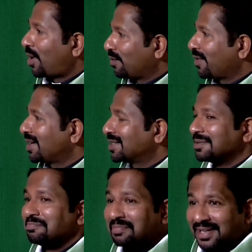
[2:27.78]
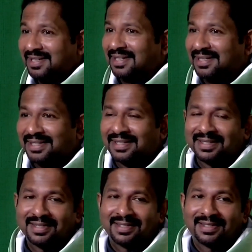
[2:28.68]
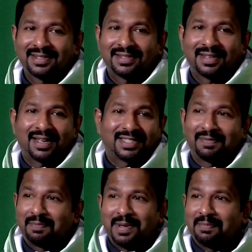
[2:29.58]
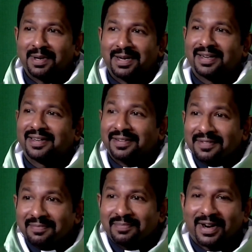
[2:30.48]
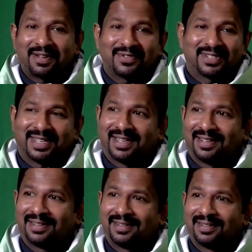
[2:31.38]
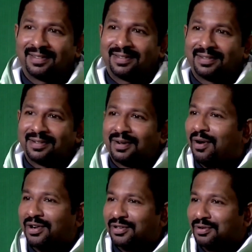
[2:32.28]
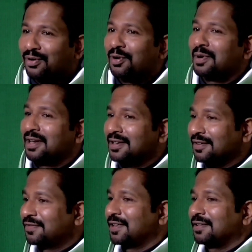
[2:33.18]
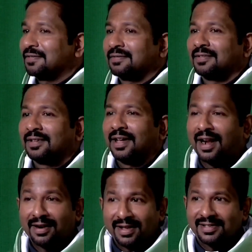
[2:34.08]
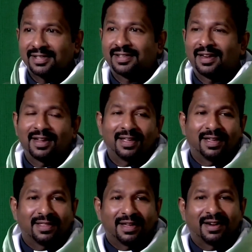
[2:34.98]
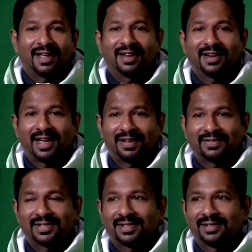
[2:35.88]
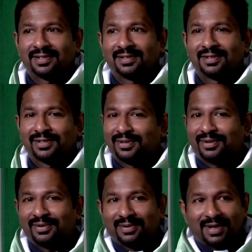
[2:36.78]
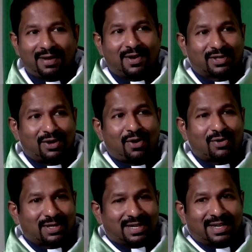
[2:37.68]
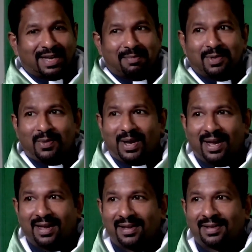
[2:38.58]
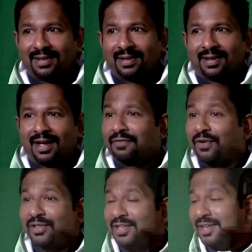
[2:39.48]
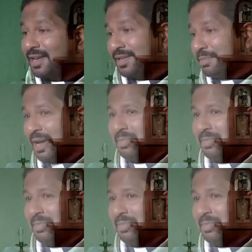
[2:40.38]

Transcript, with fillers: always present, as if people needed privacy. God should not interfere unnecessarily in their daily lives. So he was locked and kept away. And for this reason,